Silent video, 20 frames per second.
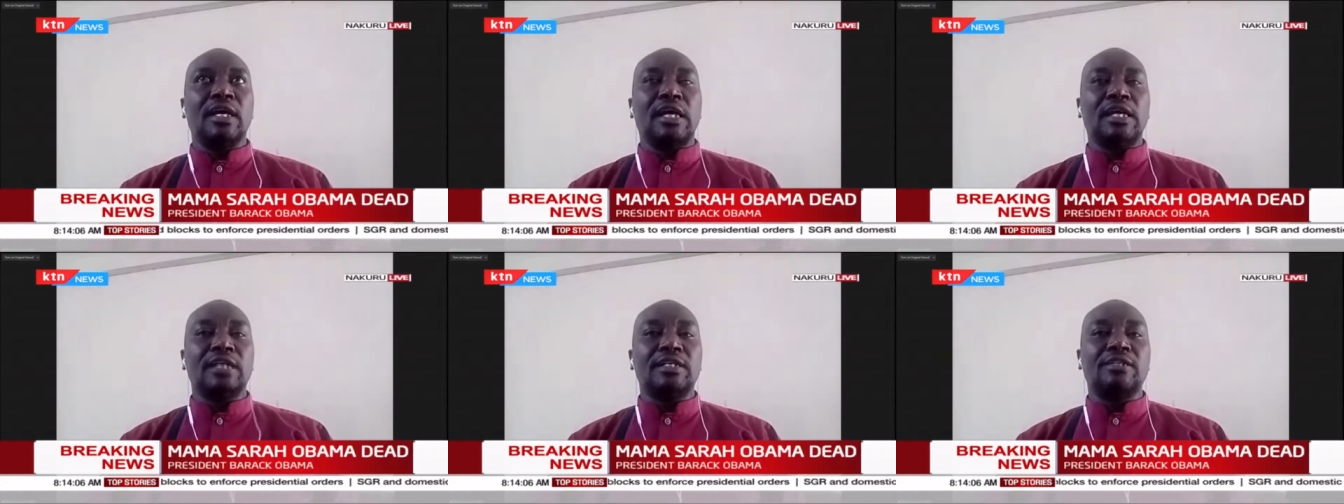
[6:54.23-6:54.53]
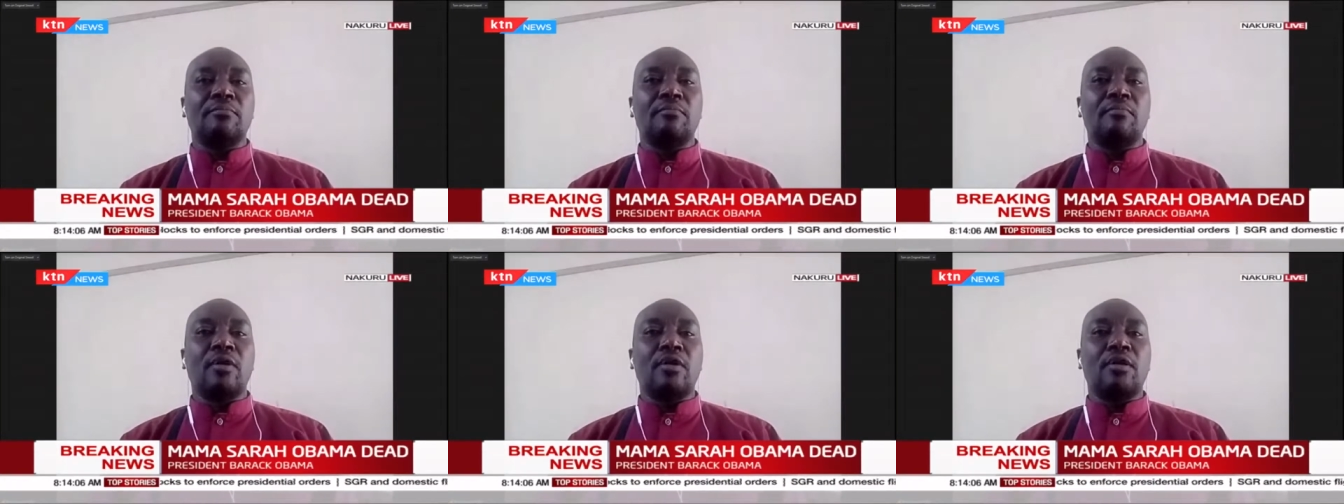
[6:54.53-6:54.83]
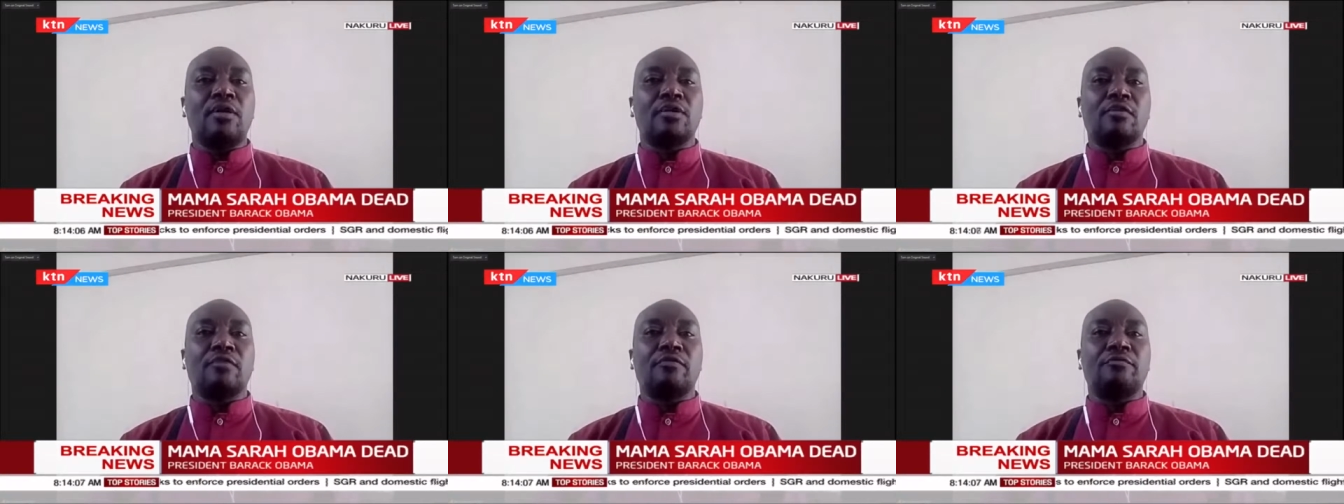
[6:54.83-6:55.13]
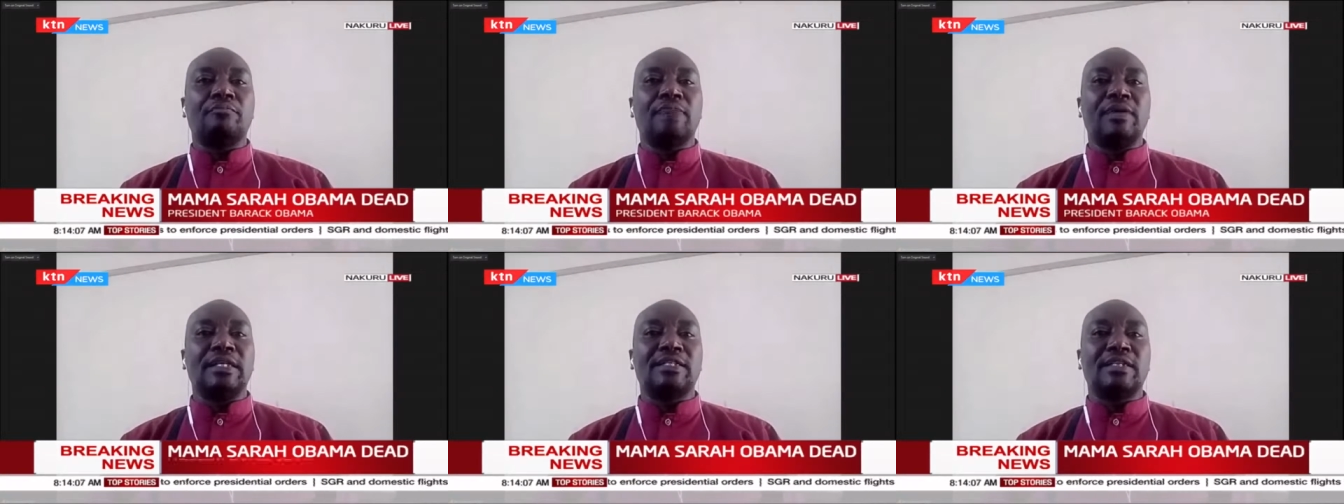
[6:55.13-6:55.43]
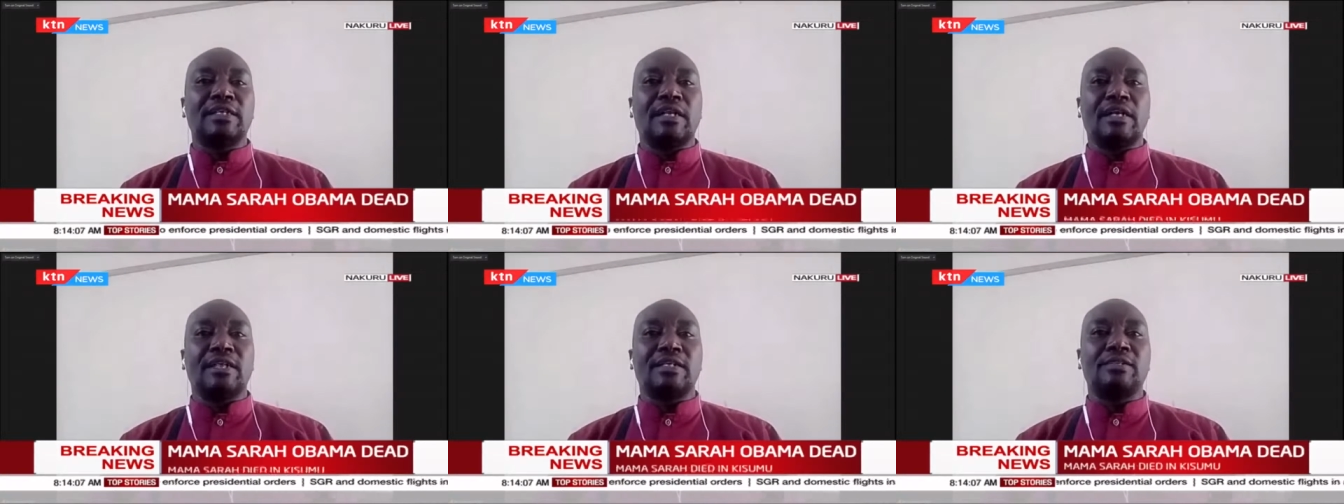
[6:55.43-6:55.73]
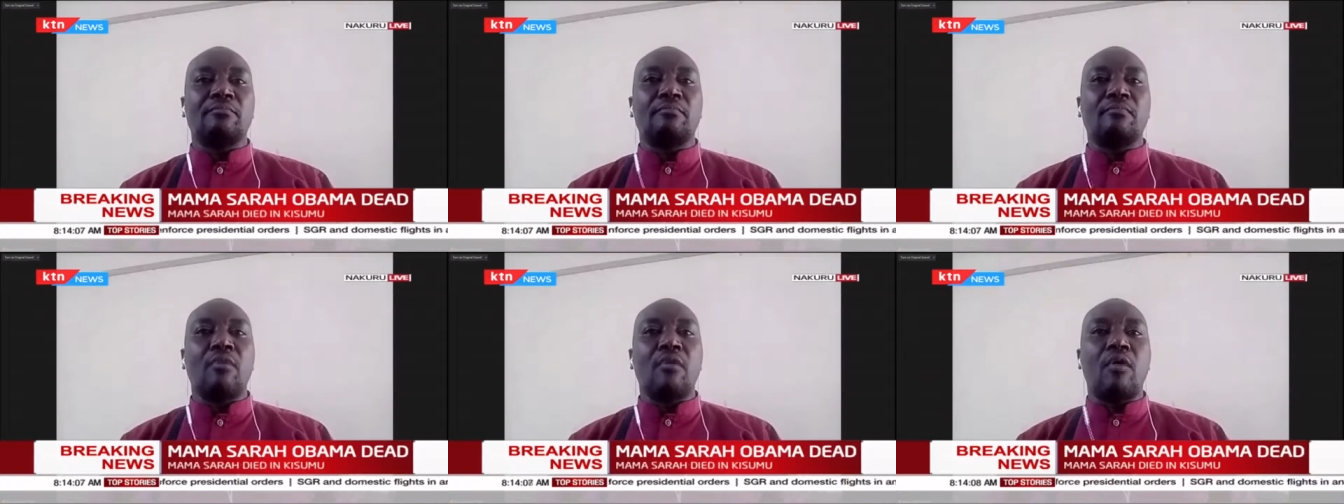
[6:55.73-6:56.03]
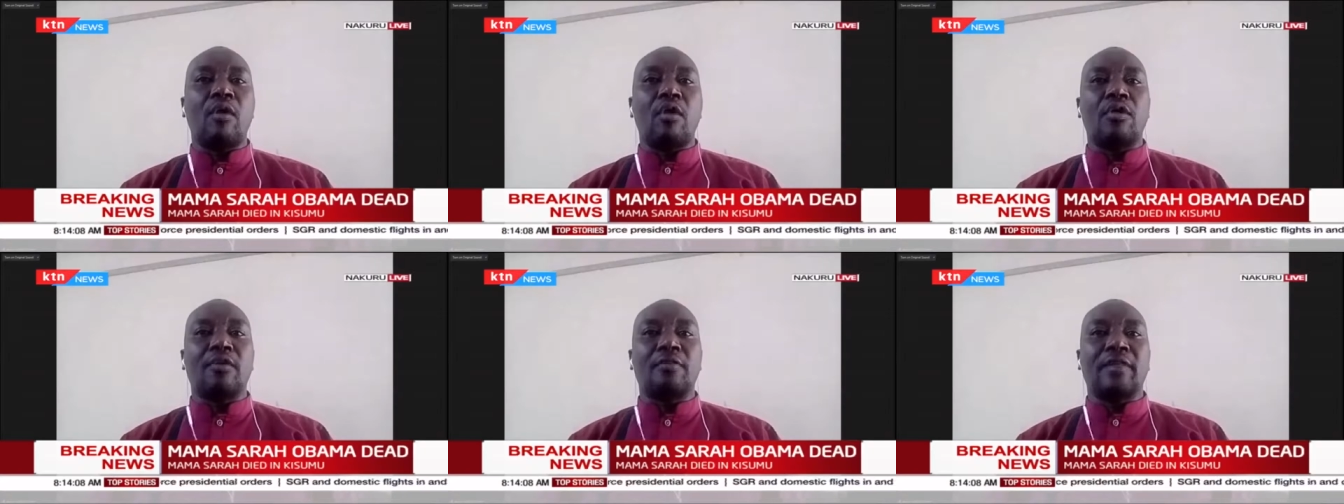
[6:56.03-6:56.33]
is more of business
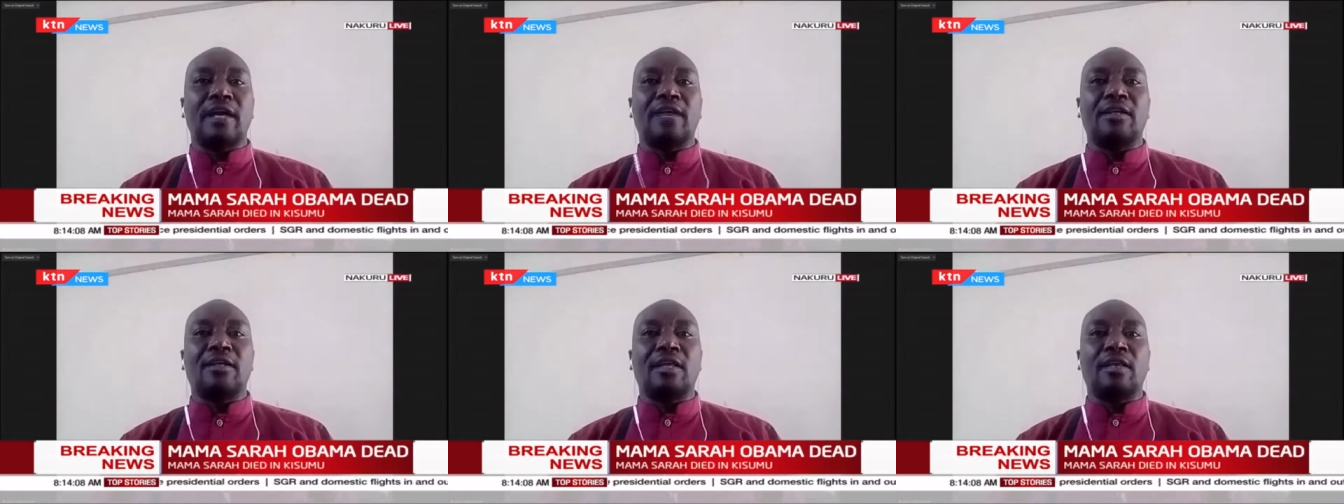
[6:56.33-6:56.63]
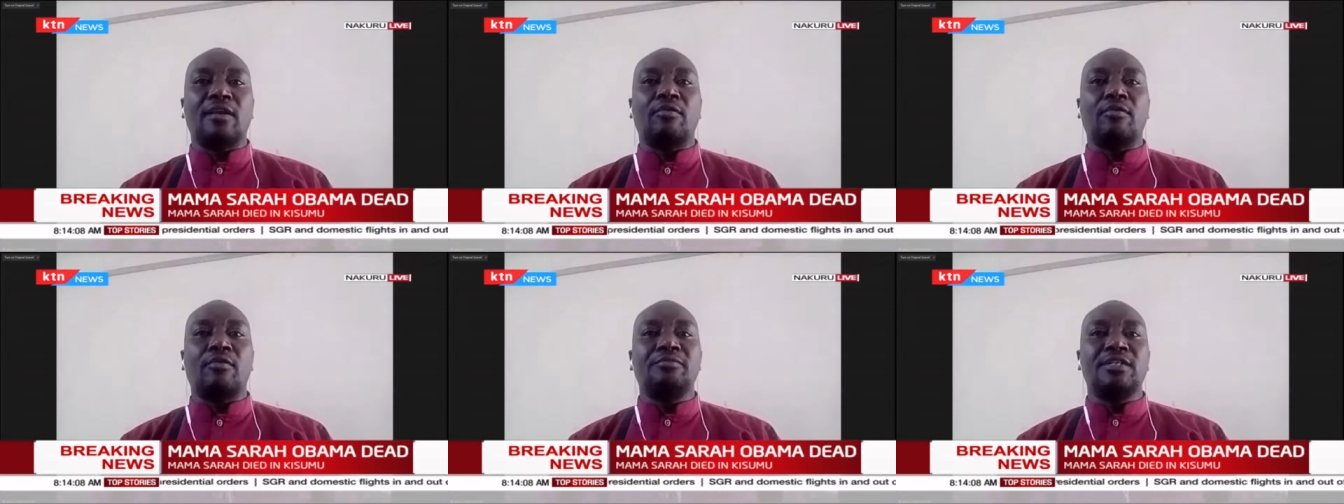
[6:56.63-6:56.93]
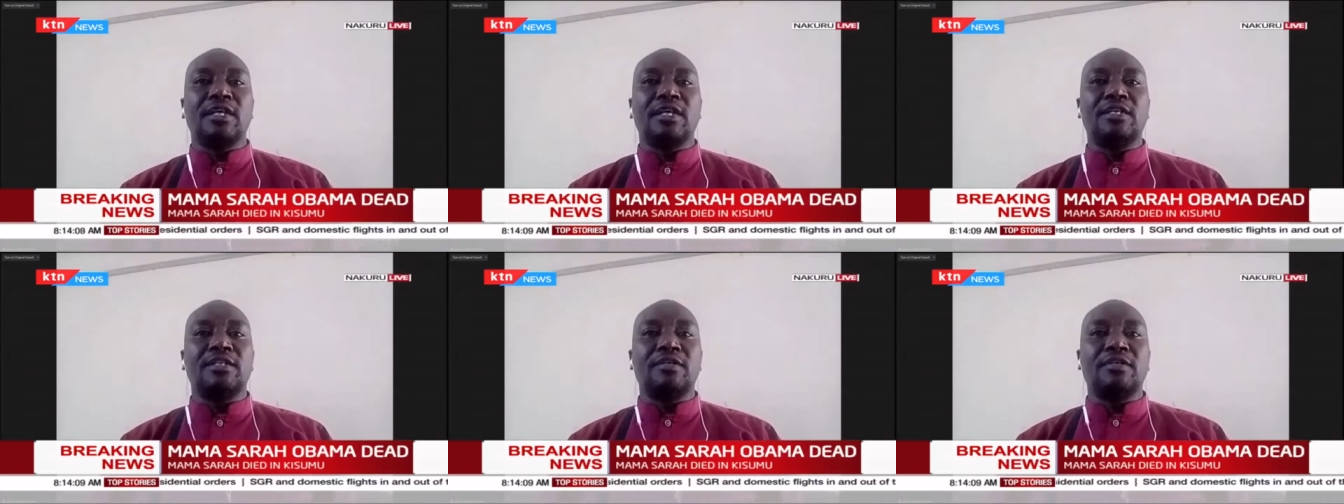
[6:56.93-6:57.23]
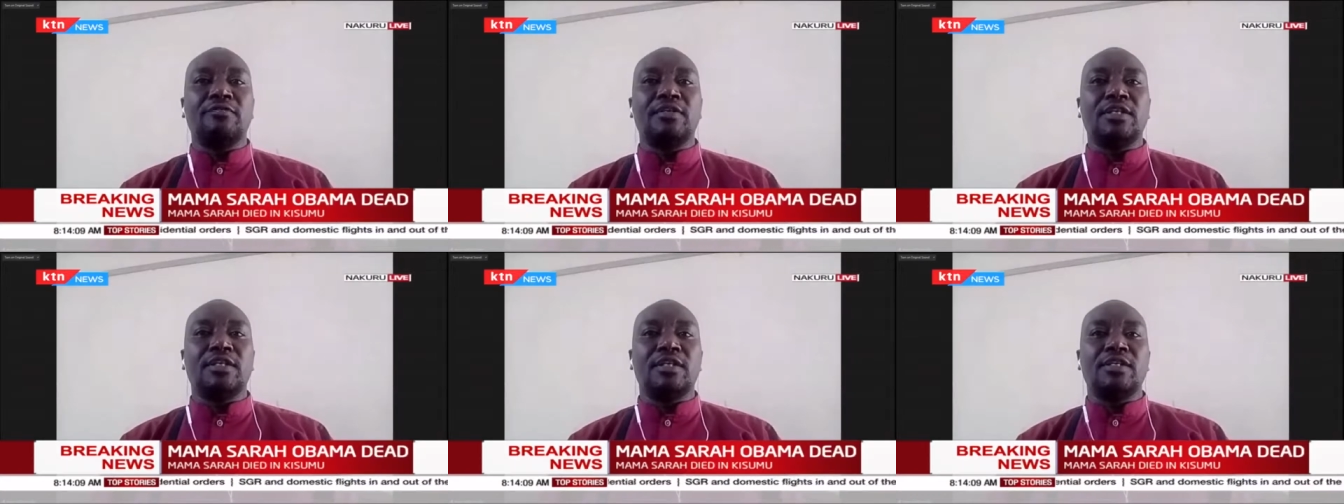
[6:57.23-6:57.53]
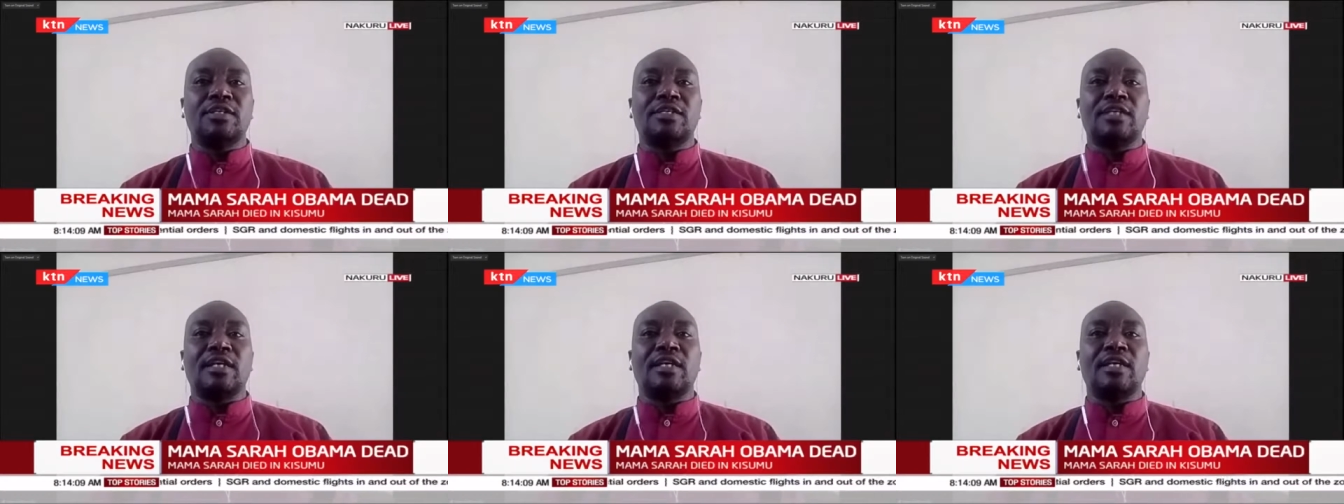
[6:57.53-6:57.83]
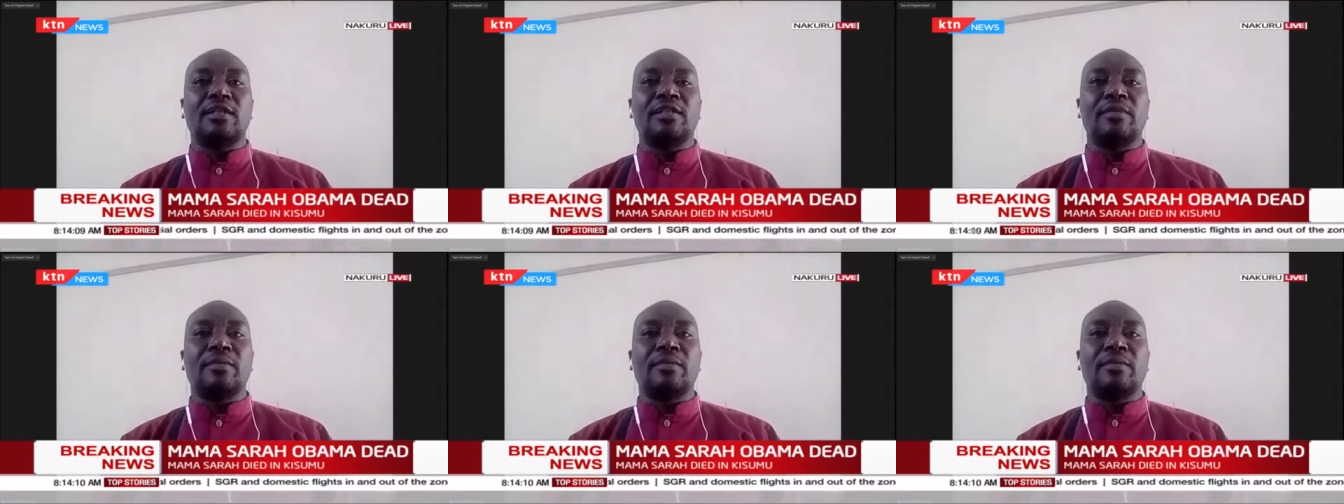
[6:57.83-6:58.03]
more than the objectivities and the,